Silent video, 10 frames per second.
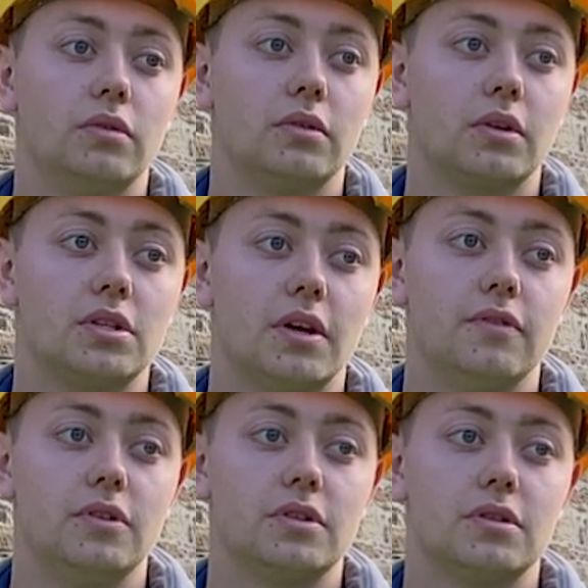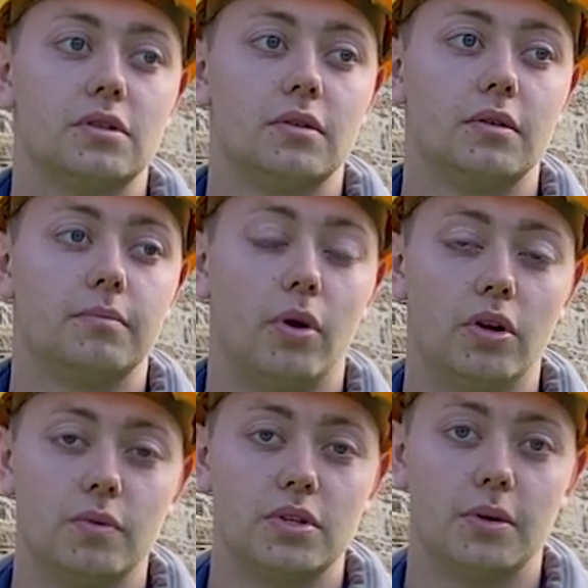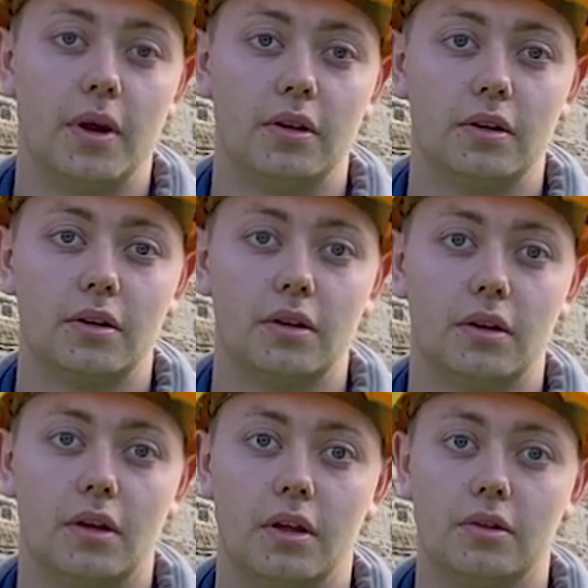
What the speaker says: because if it's pointed with cement, the